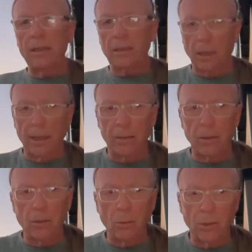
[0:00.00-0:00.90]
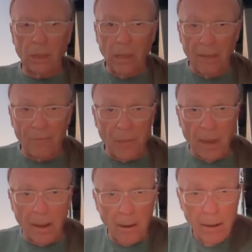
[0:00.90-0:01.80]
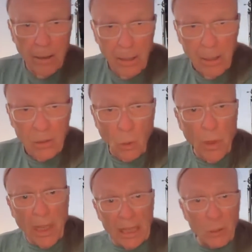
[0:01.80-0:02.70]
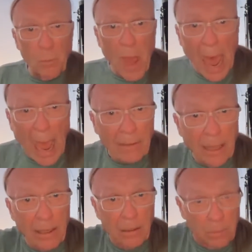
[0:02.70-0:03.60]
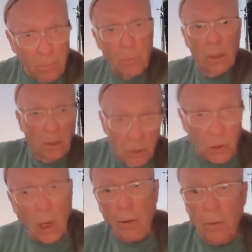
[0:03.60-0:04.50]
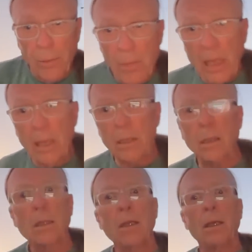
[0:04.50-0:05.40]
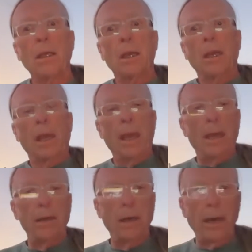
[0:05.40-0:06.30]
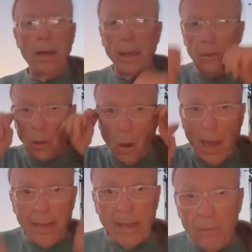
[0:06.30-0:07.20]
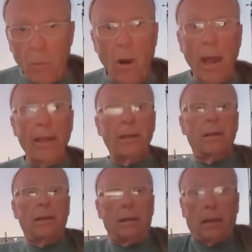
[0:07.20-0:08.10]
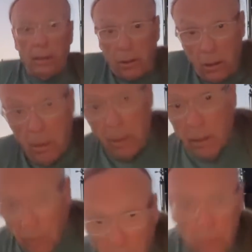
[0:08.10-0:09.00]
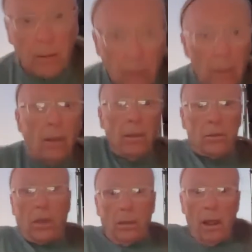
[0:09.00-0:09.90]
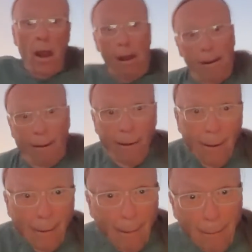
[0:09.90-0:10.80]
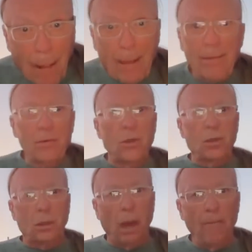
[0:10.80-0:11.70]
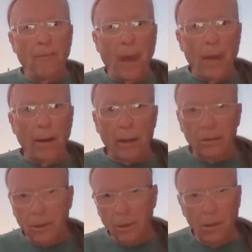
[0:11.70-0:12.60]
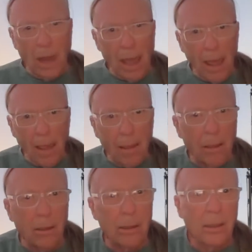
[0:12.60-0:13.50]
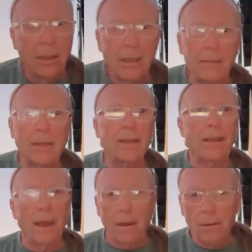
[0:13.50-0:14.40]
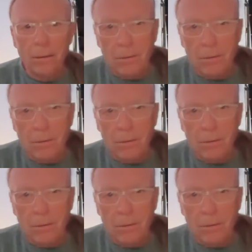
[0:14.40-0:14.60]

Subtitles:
sled too, which he left there. So when he gets back, they can shuttle the meat. And so I give him a ride. He gets in, sitting there. I'm like, just dumbfounded. I go, dude, hey. He's like, yeah, I just